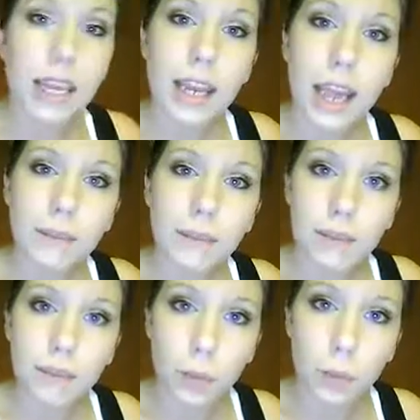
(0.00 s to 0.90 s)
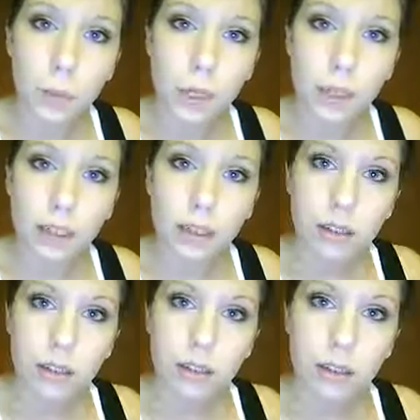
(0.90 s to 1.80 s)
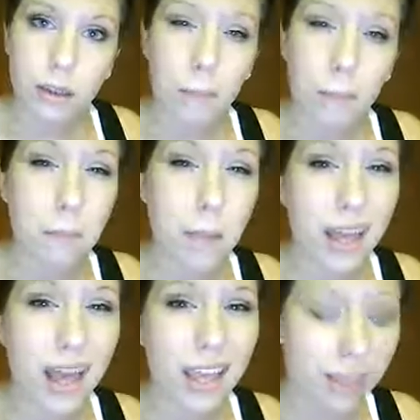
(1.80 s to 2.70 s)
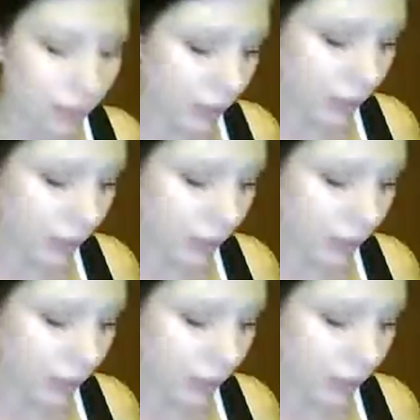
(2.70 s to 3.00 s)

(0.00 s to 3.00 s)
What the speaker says: have a different one, but the